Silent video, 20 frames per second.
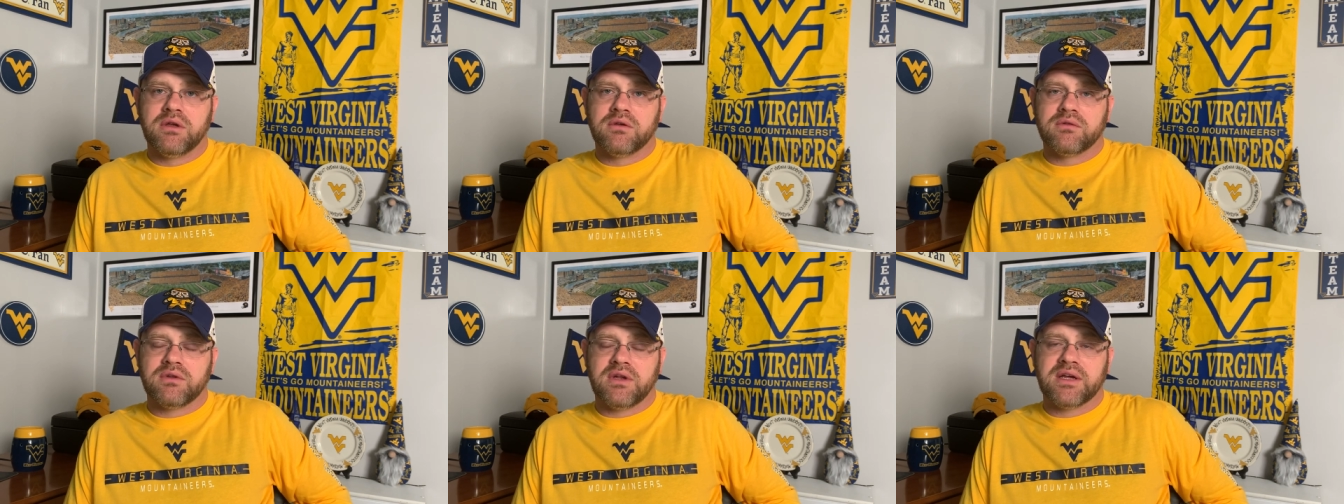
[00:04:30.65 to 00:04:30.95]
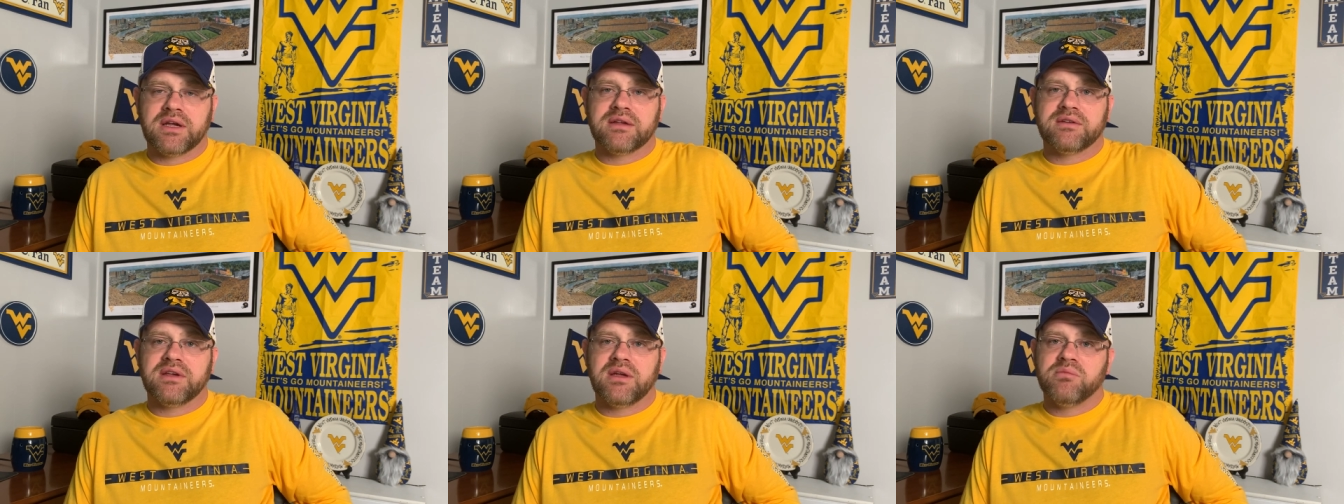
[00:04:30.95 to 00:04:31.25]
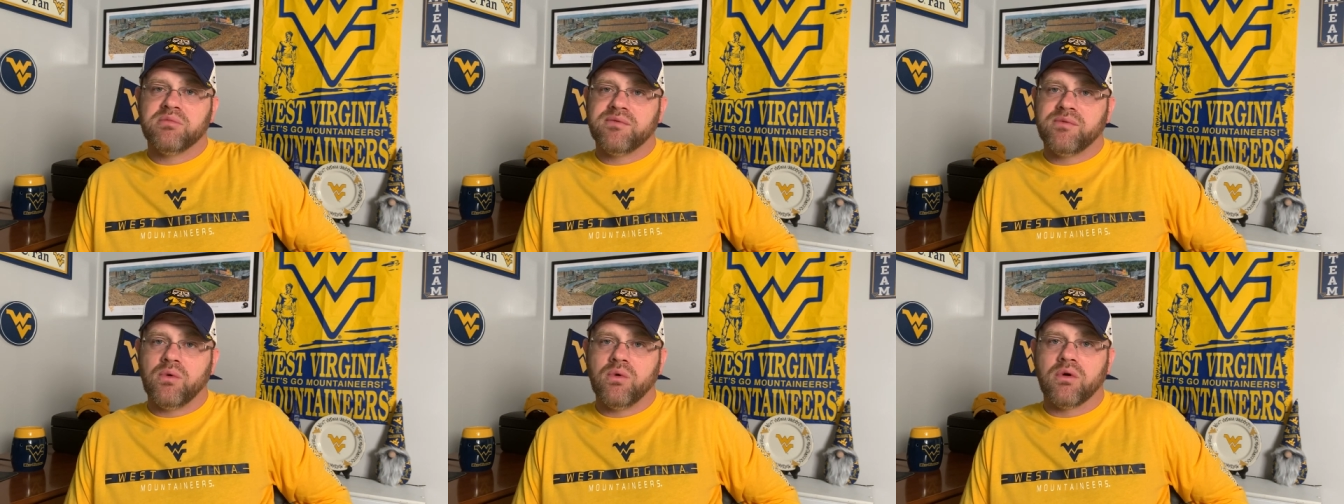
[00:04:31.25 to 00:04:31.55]
So, like I said
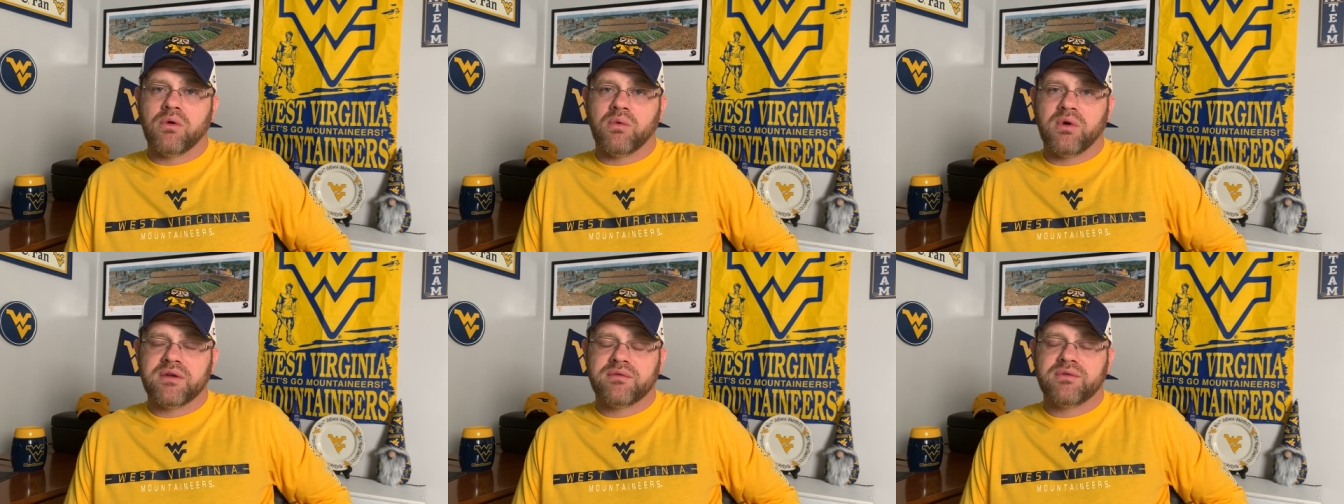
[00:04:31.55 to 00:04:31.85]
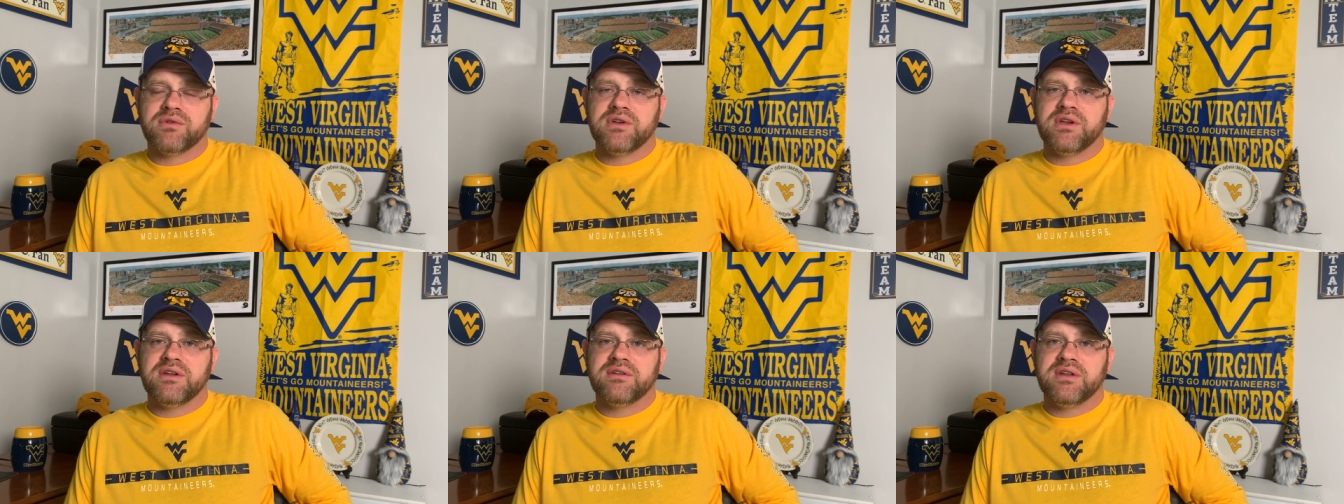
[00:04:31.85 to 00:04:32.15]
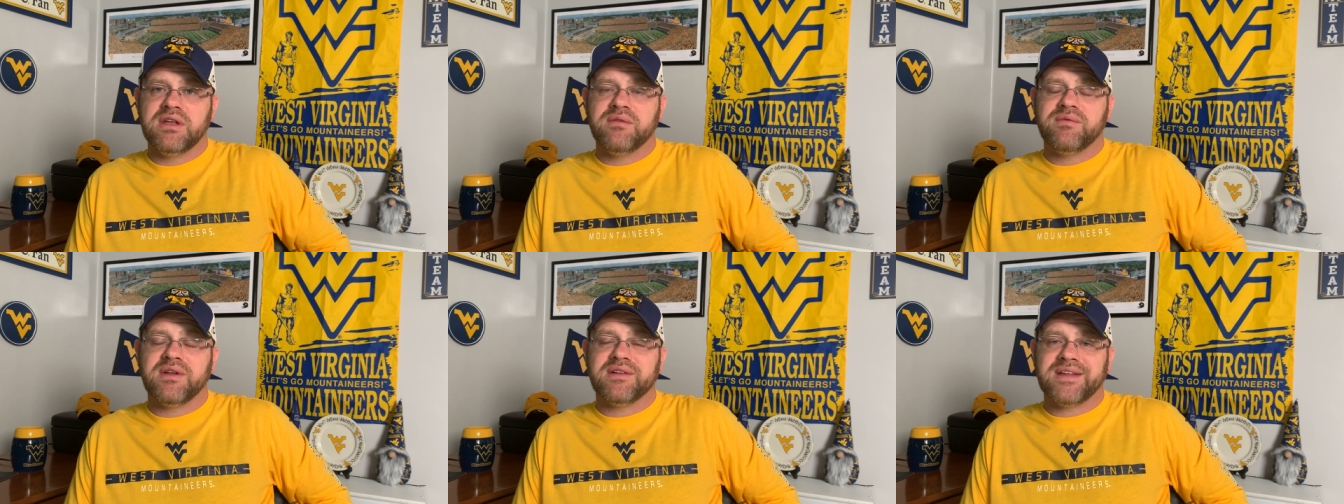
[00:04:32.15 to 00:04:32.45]
before, West Virginia's
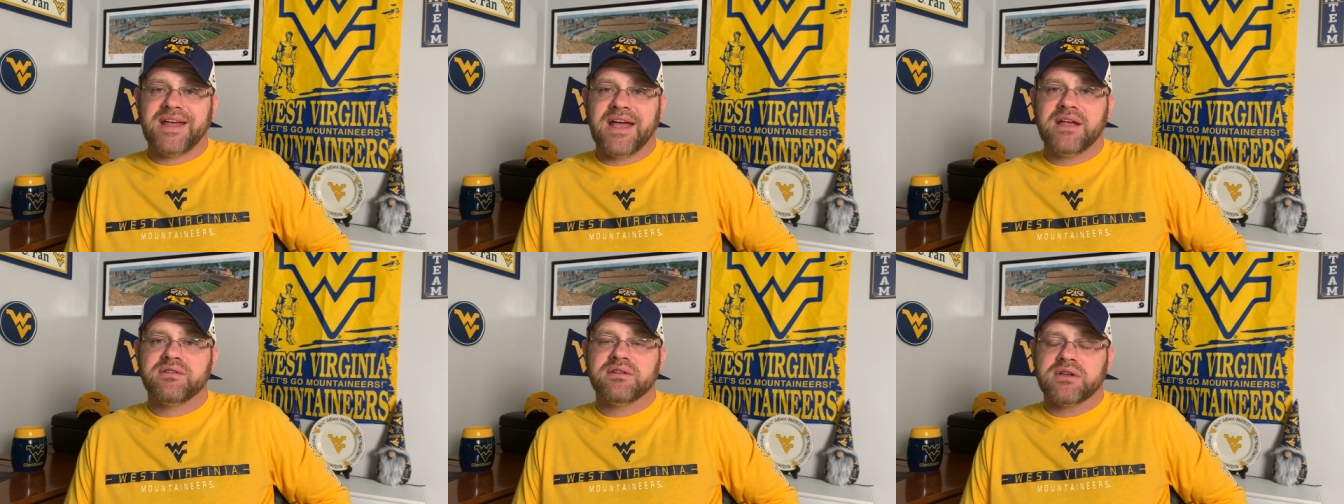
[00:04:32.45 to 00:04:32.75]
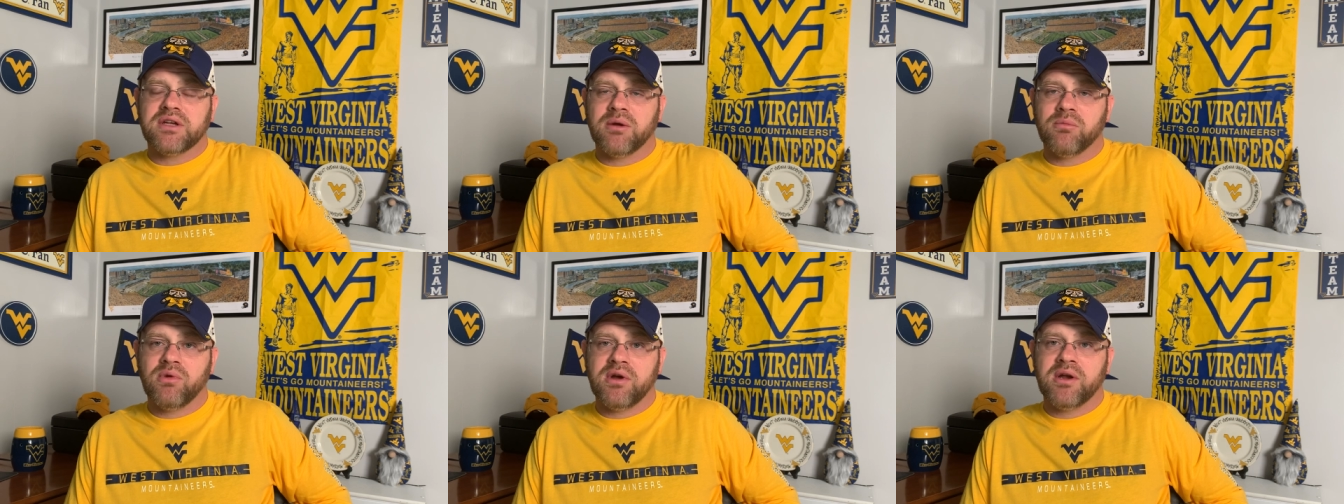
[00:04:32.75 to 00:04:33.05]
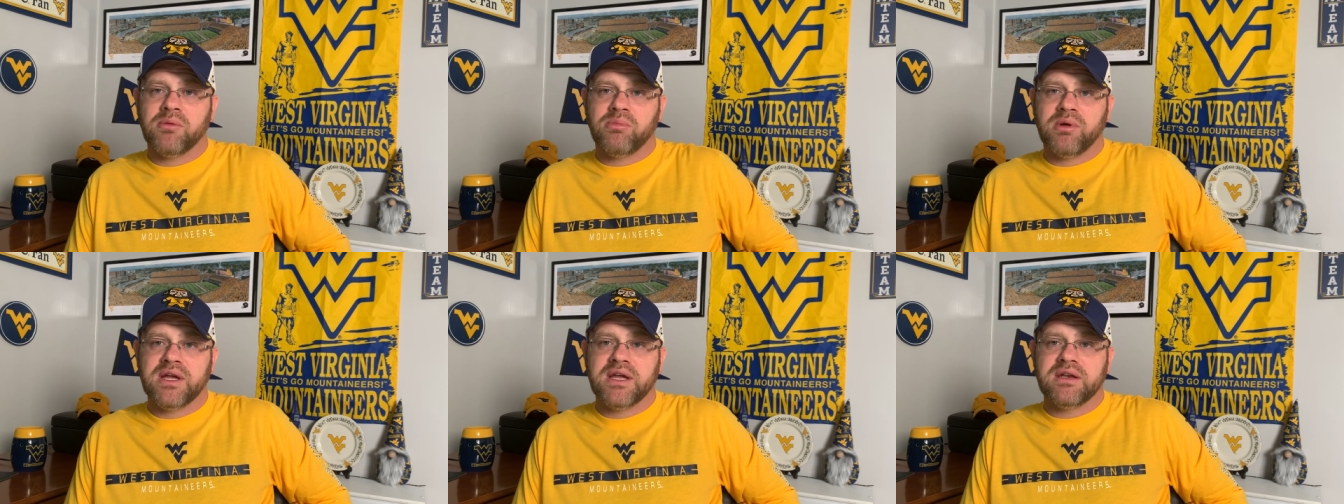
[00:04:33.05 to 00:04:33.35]
defense has to come ready
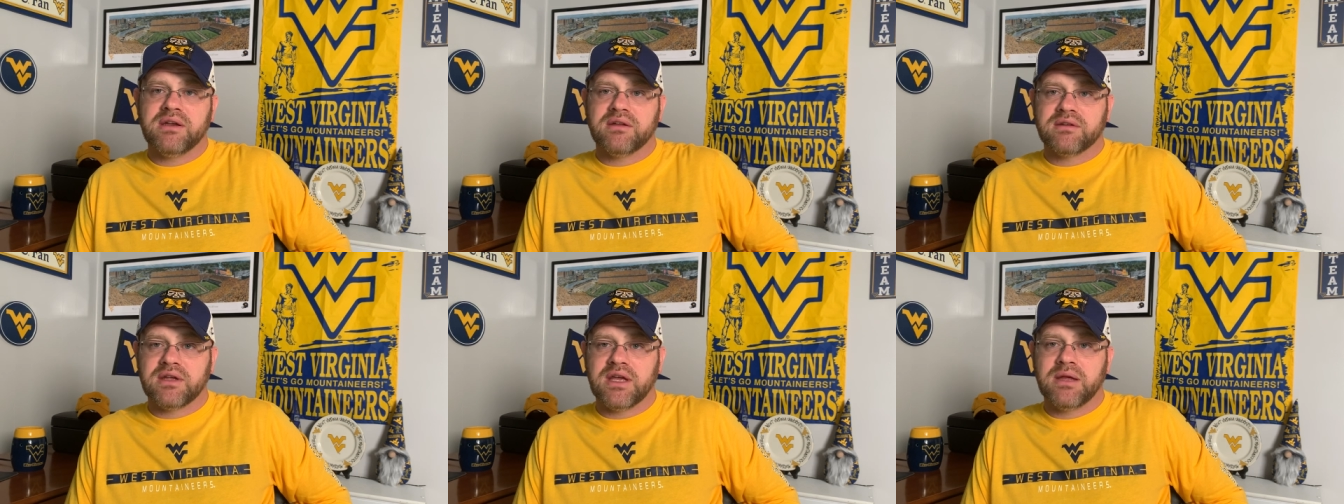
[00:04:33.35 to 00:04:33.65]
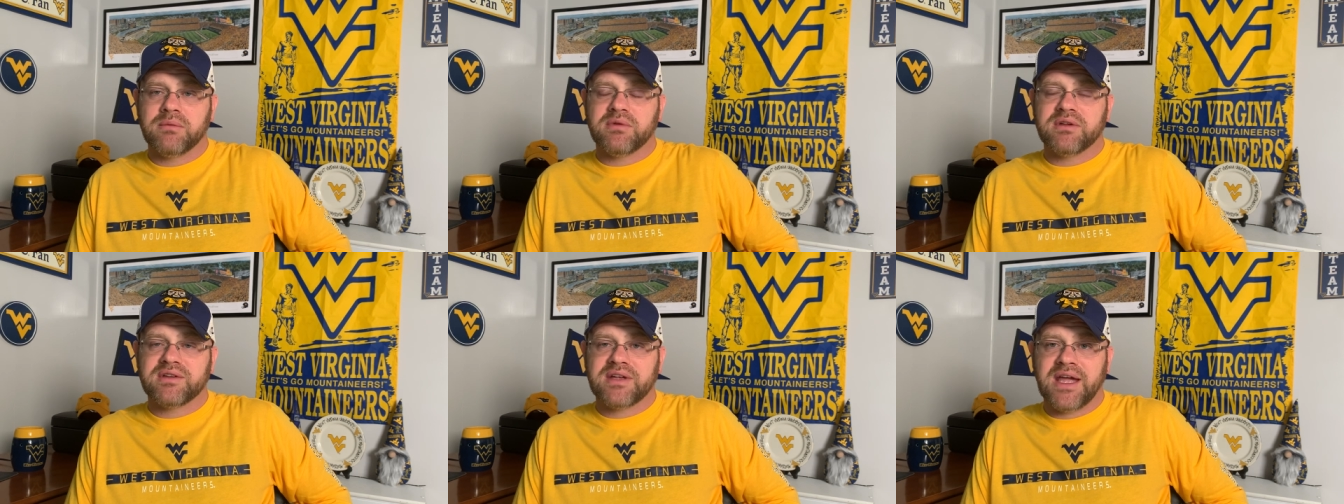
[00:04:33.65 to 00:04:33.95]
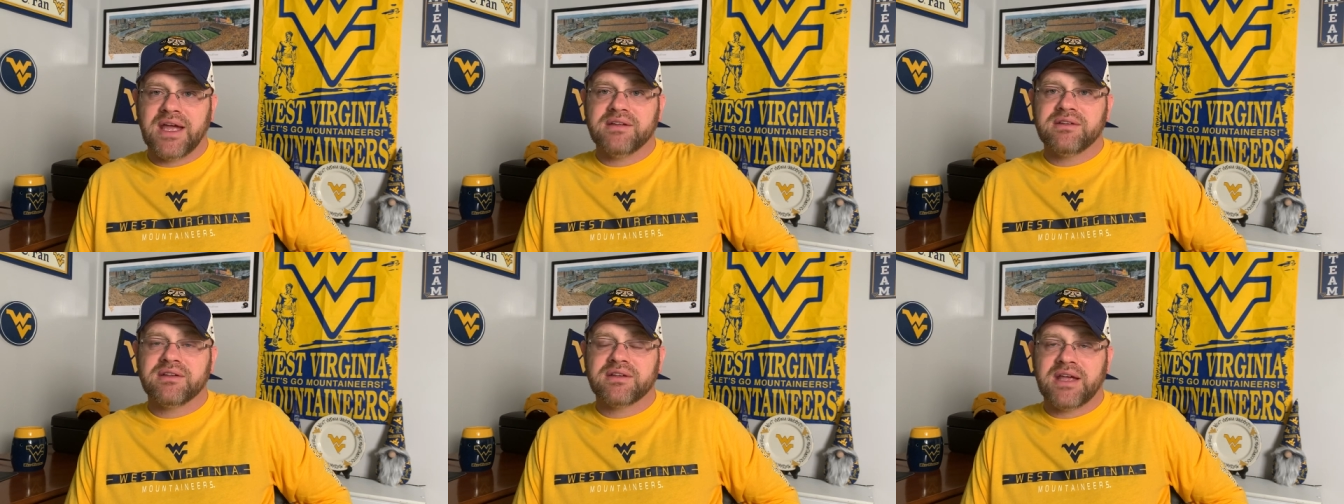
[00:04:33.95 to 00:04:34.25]
to play in this game because
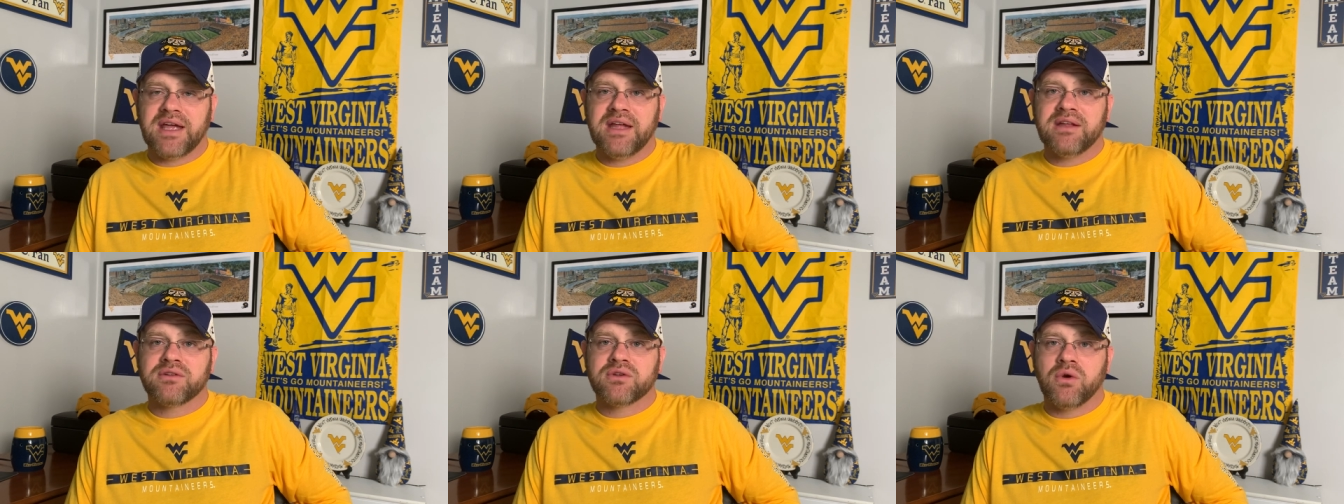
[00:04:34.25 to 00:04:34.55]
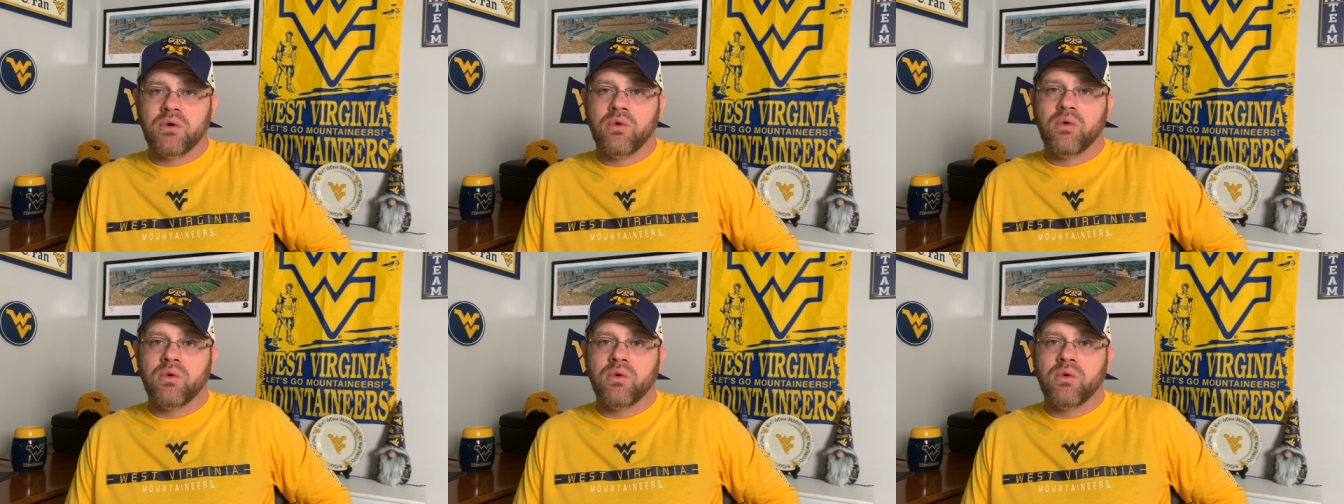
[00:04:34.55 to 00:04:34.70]
Kansas can score,